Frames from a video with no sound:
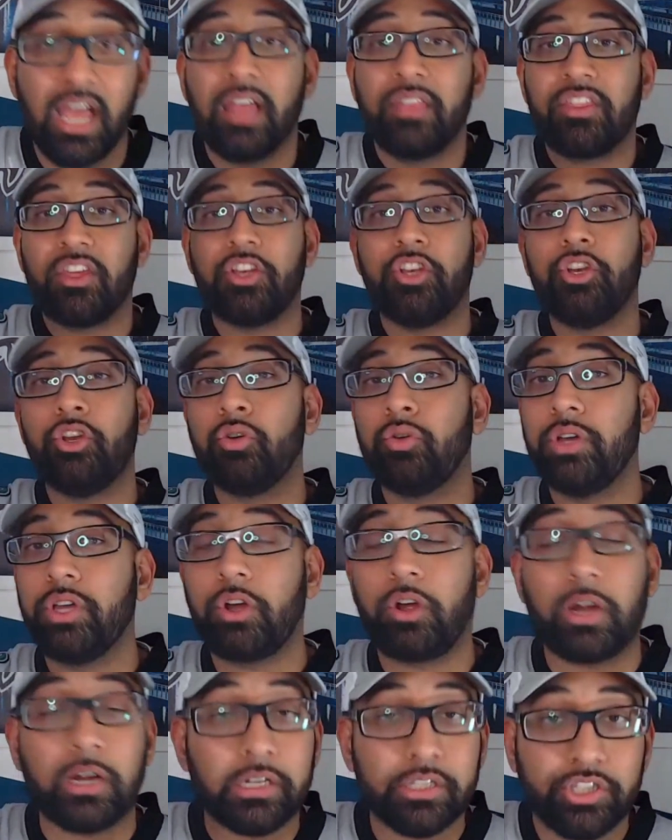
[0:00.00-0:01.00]
The New
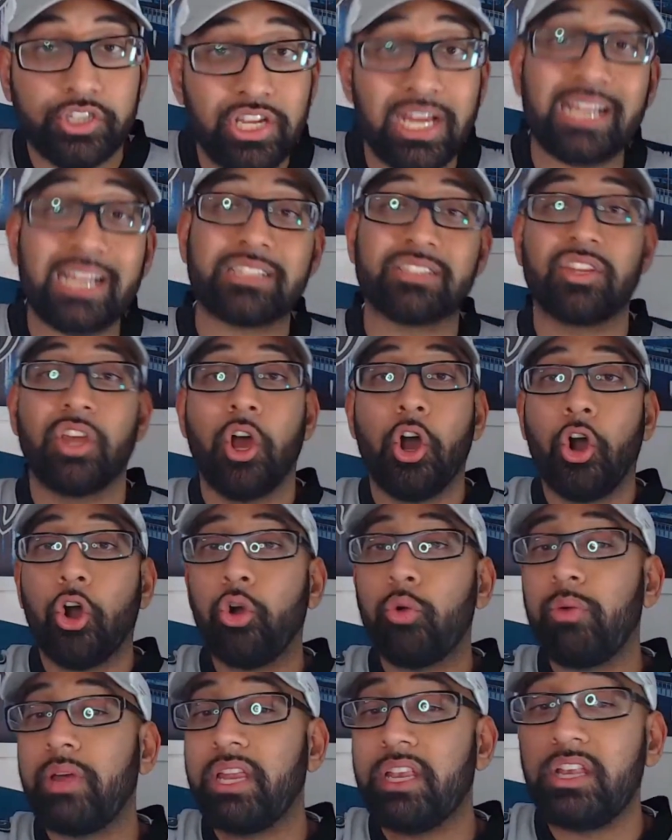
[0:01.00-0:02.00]
York Jets,
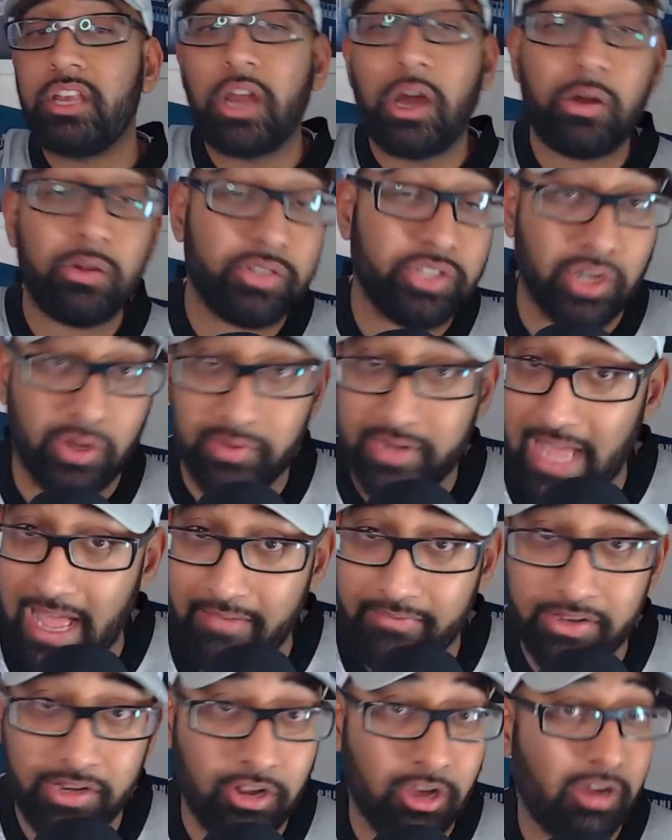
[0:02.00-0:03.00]
who we know don't
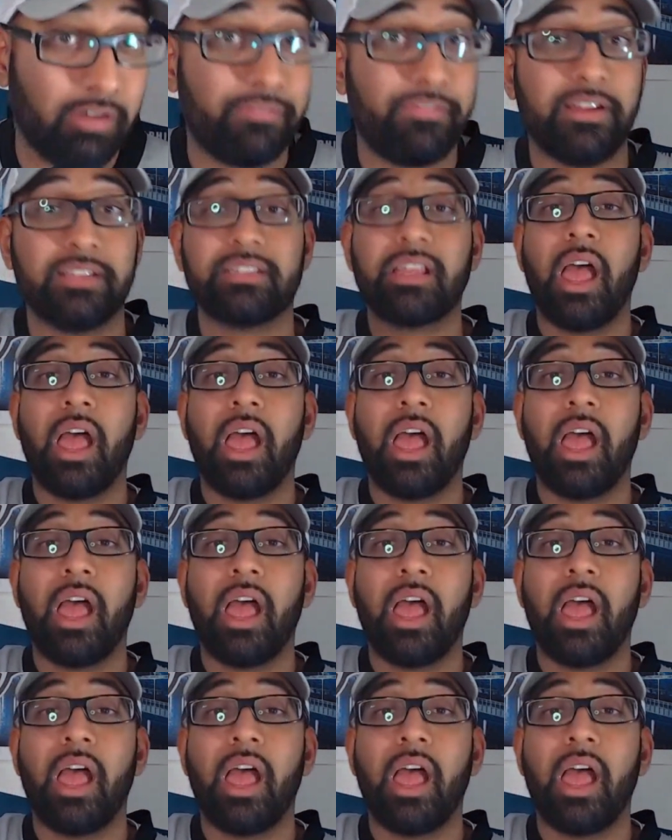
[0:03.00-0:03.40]
have an offense.